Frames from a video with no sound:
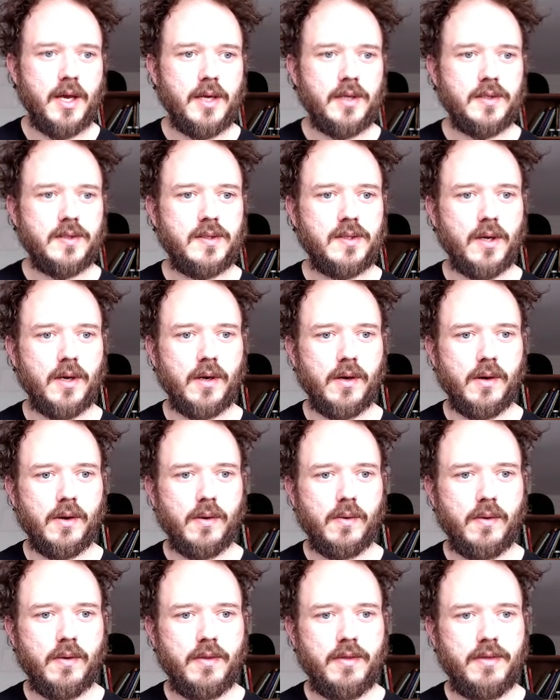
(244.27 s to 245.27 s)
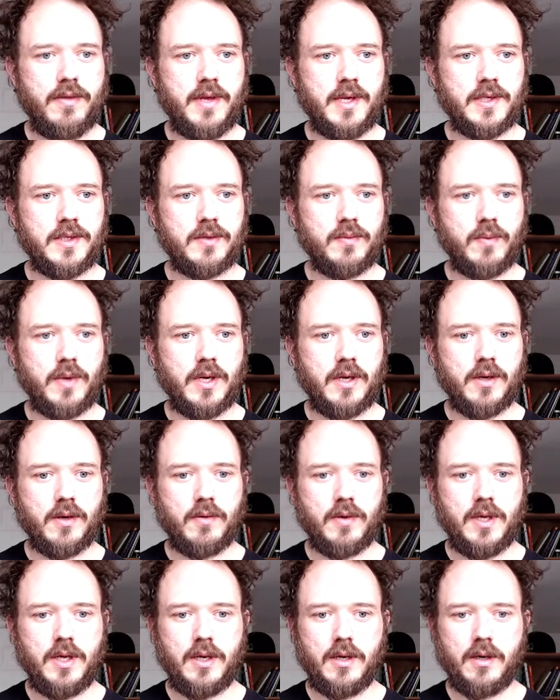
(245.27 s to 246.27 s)
So this window
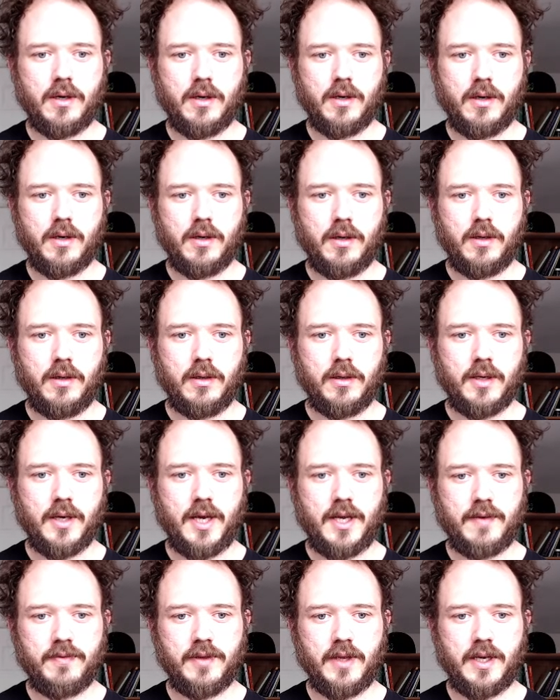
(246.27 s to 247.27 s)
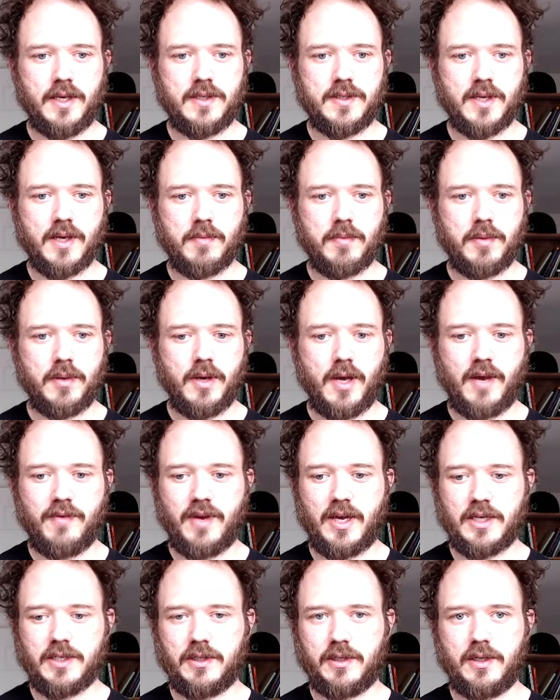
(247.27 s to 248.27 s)
here kind of lines up. I've
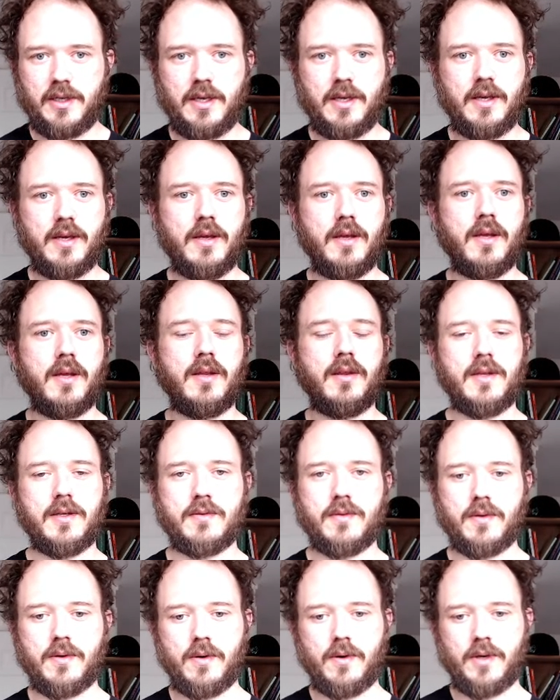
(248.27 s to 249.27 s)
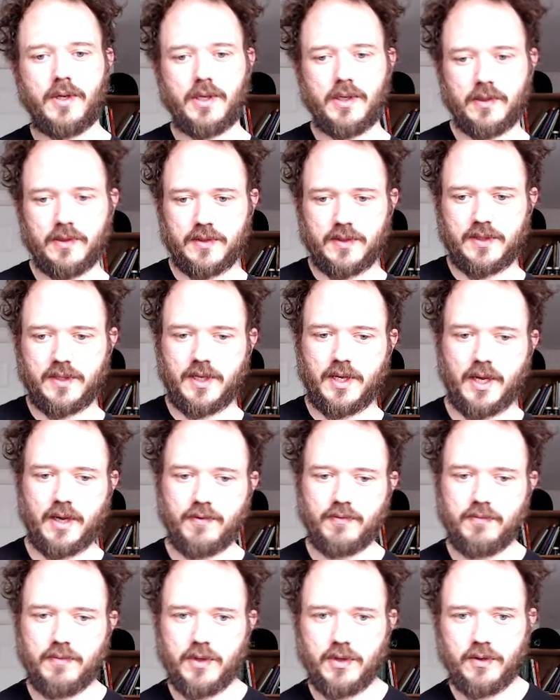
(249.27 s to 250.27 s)
actually, in this recording, you'll see I've
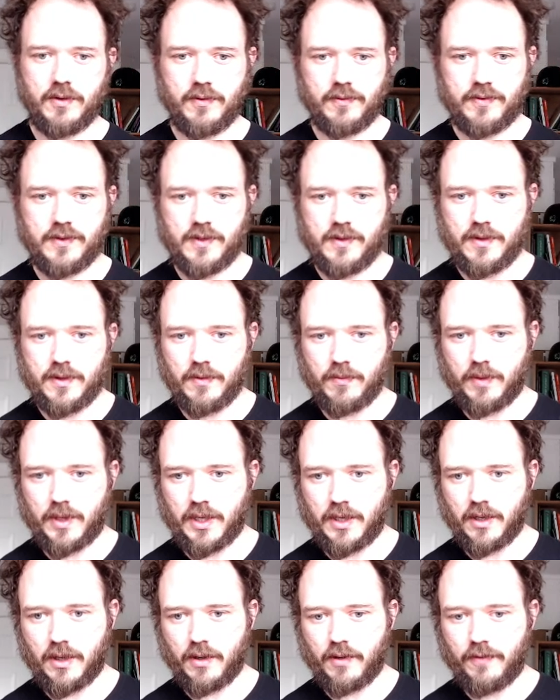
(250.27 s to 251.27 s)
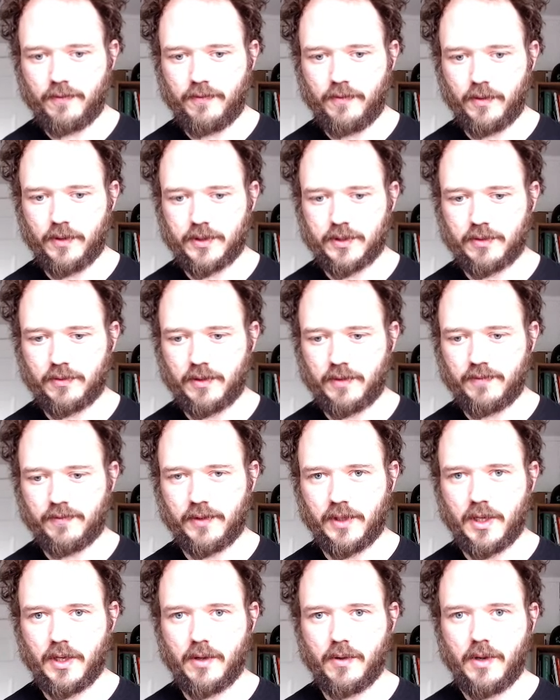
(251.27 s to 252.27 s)
moved the window for
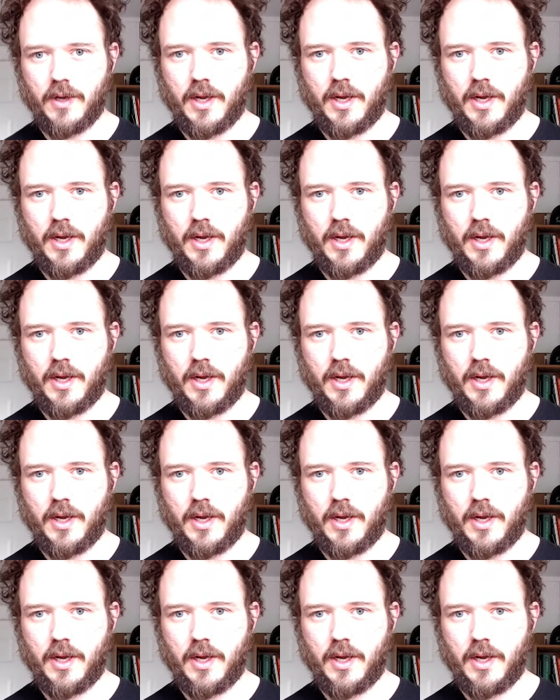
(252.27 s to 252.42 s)
Screenflow